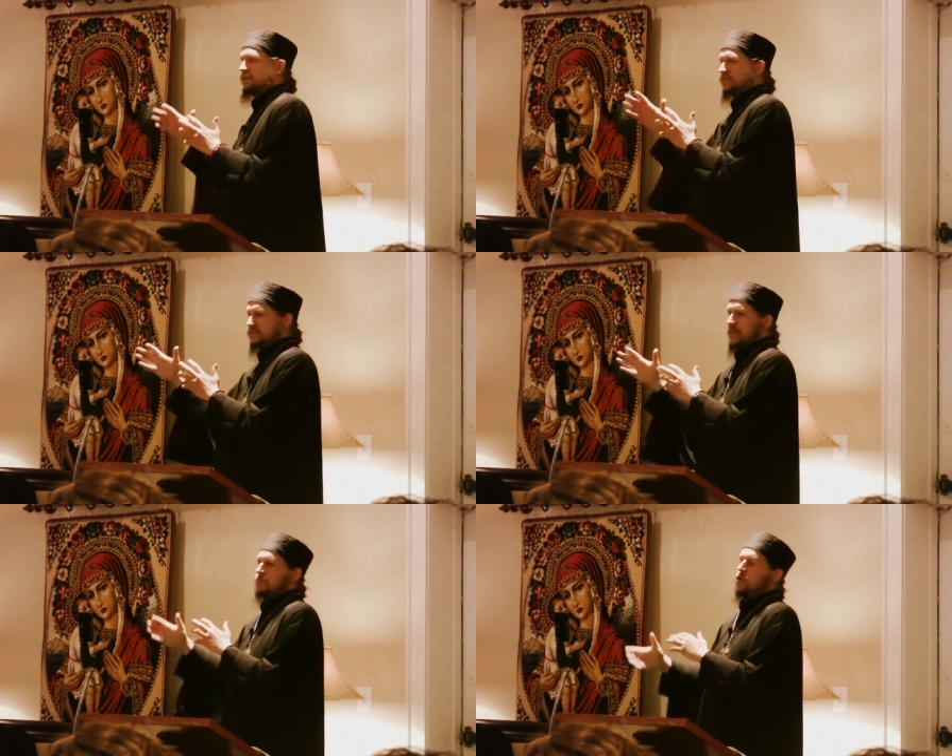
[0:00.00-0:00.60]
the
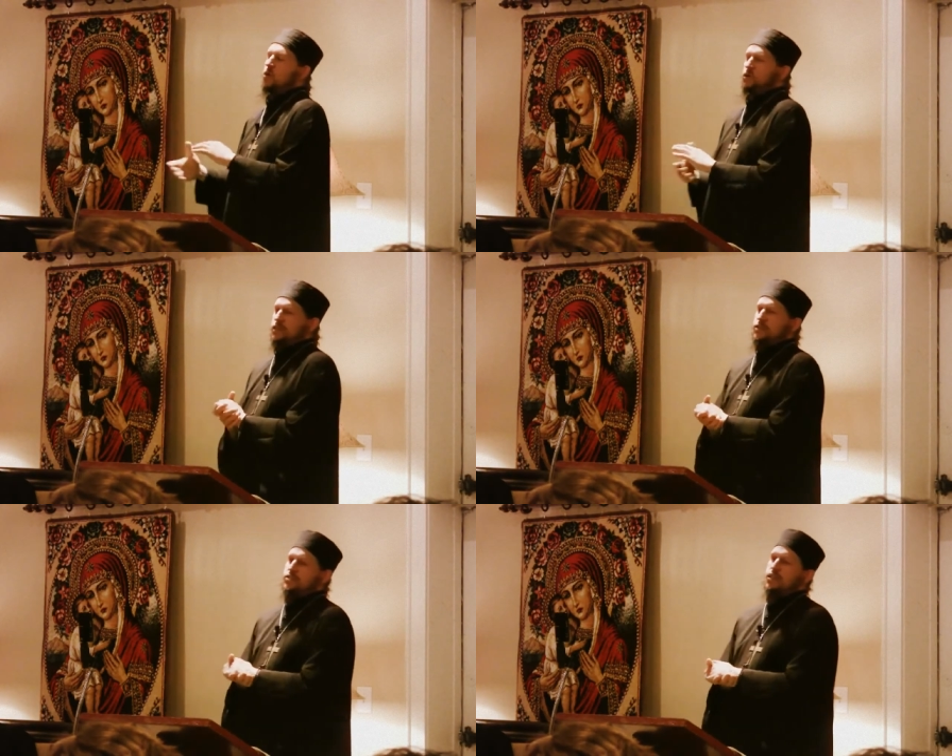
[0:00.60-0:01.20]
same
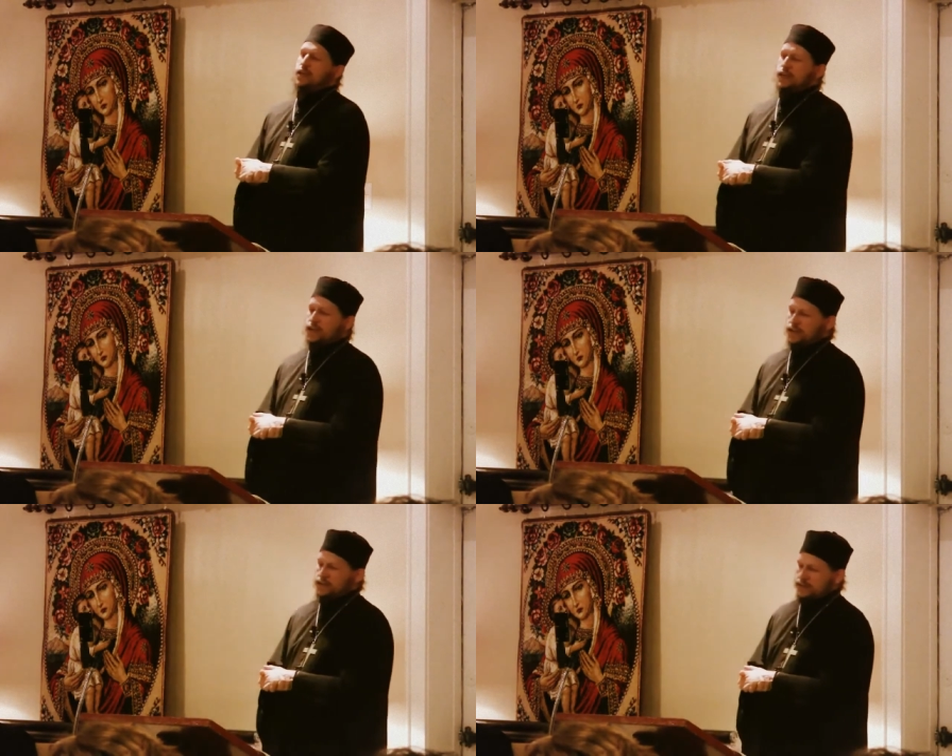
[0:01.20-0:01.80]
holiness
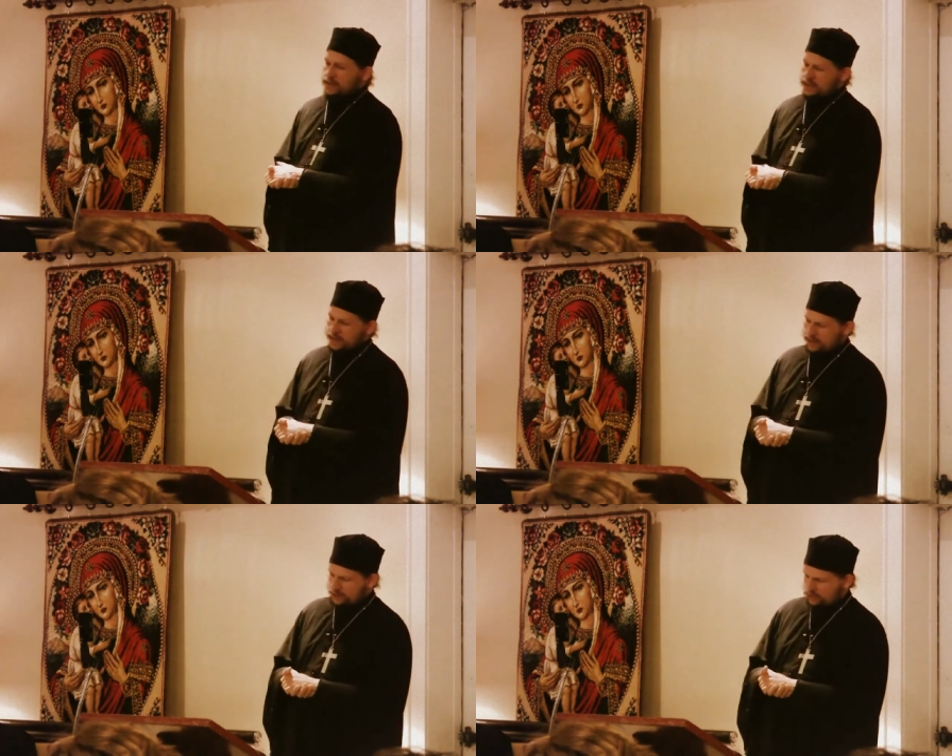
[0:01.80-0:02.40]
and,
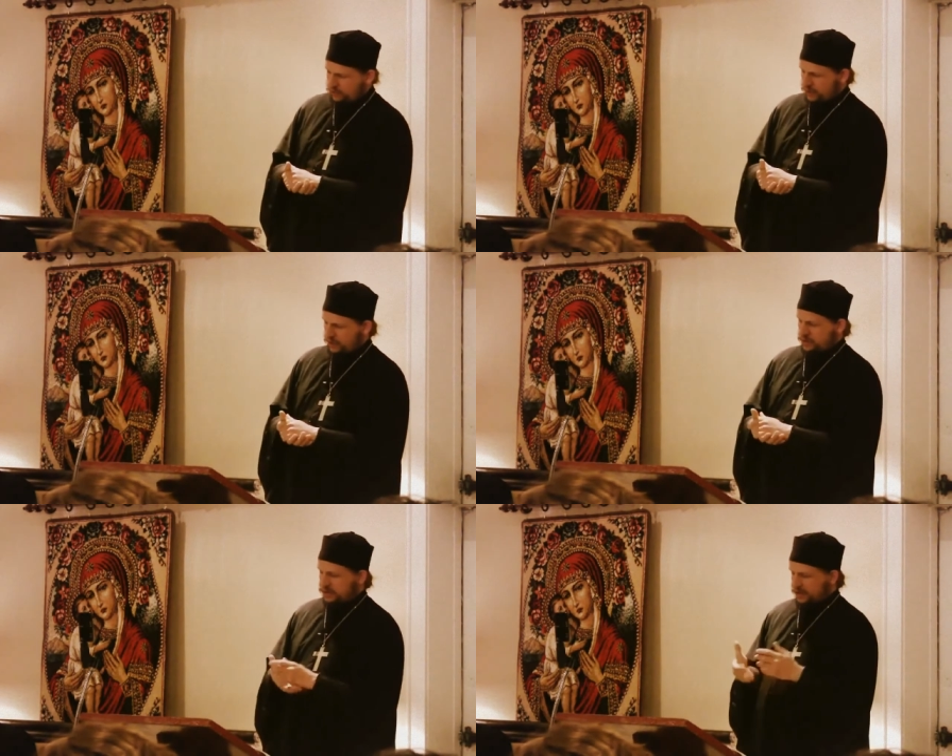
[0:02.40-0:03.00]
and, glo-
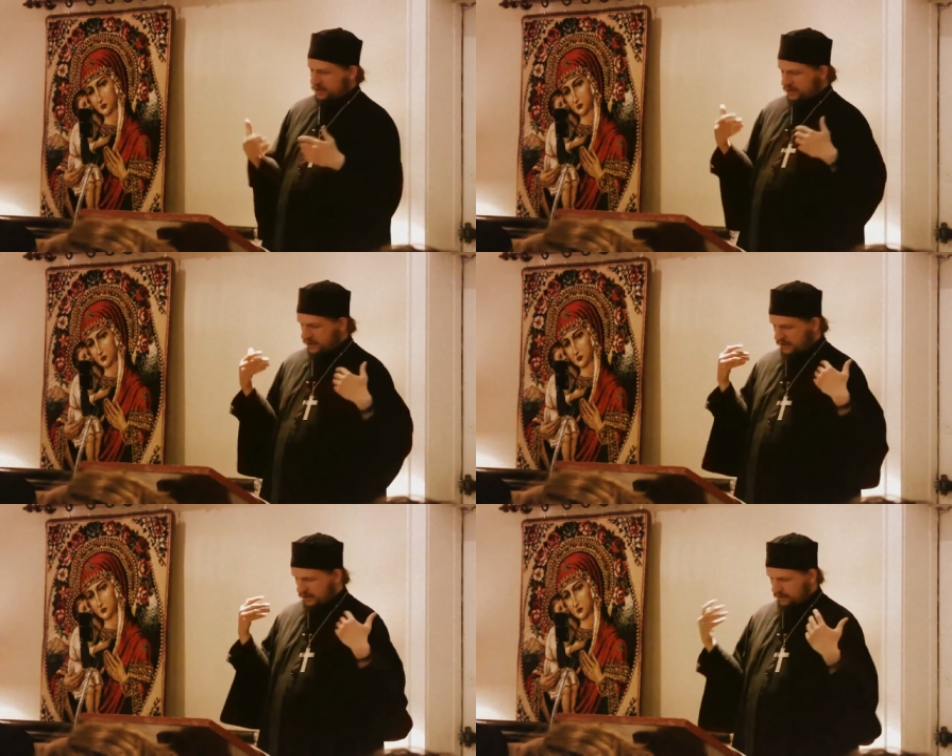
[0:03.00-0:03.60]
and uh,
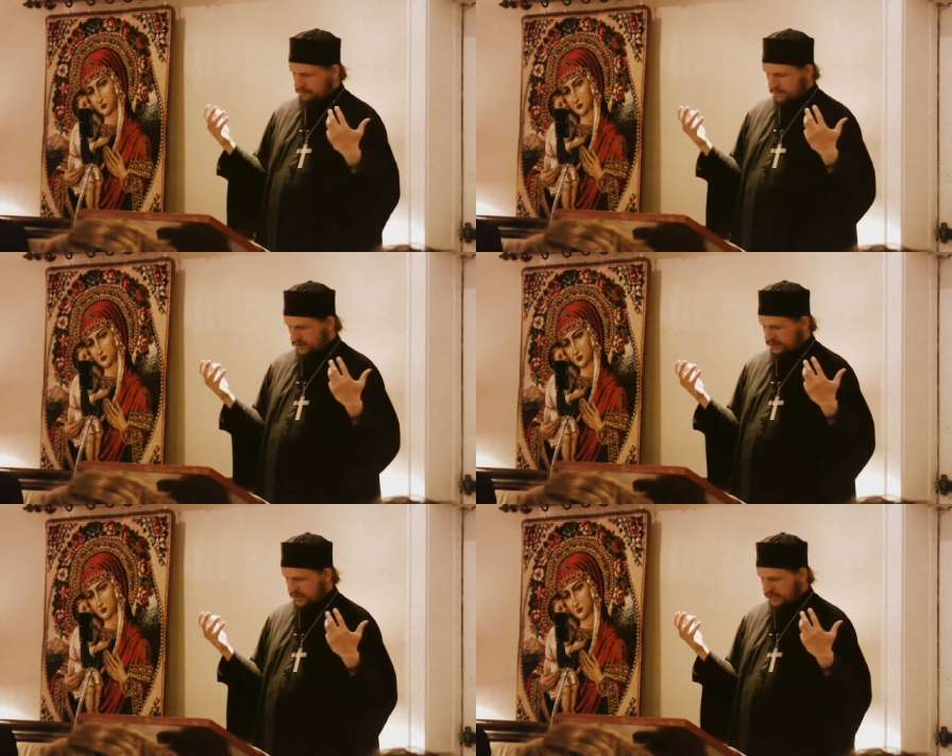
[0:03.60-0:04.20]

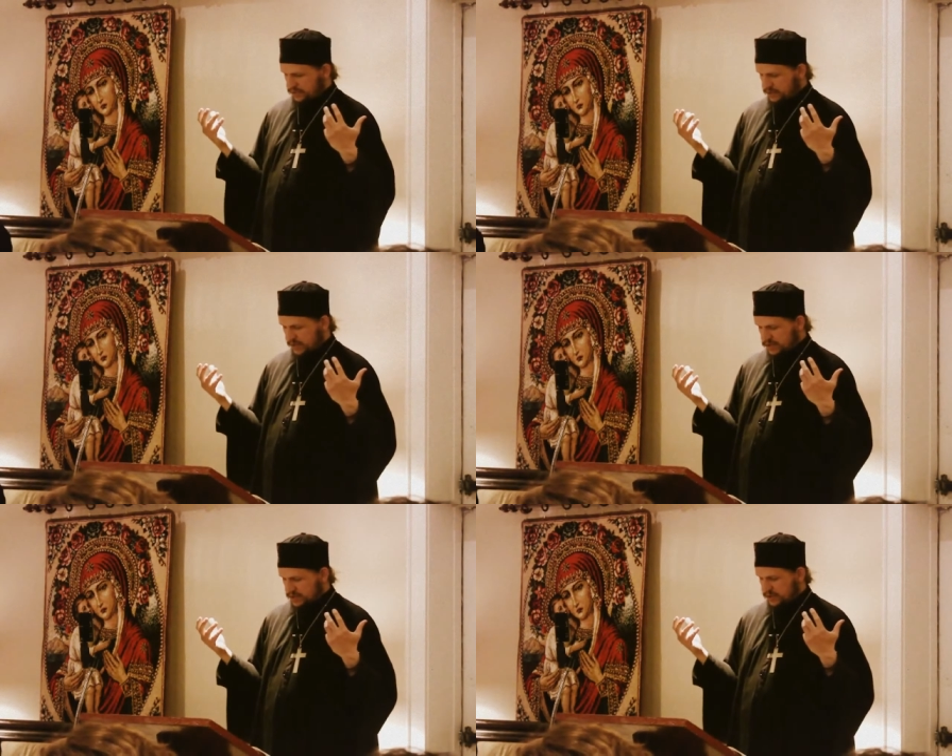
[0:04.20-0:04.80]
uh,
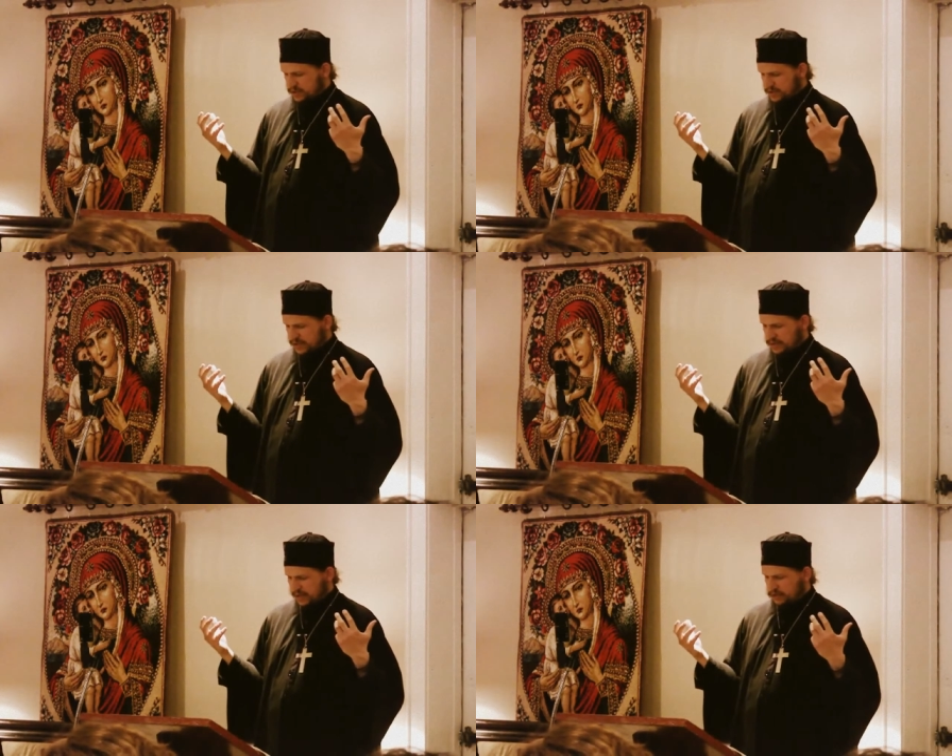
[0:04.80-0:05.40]
sanctification that the
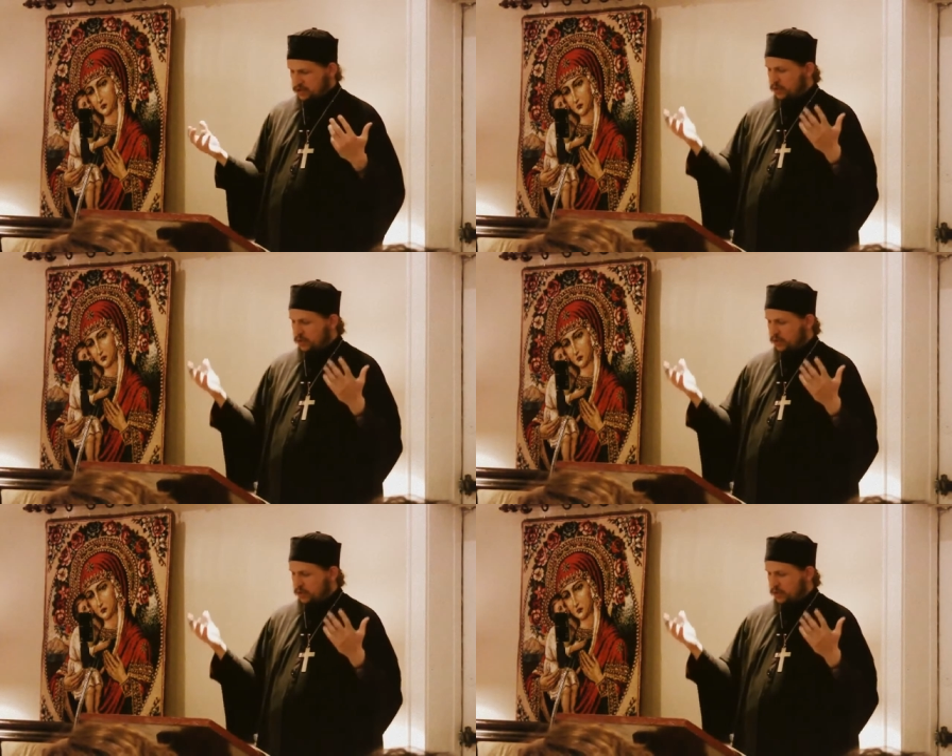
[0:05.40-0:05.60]
saints had.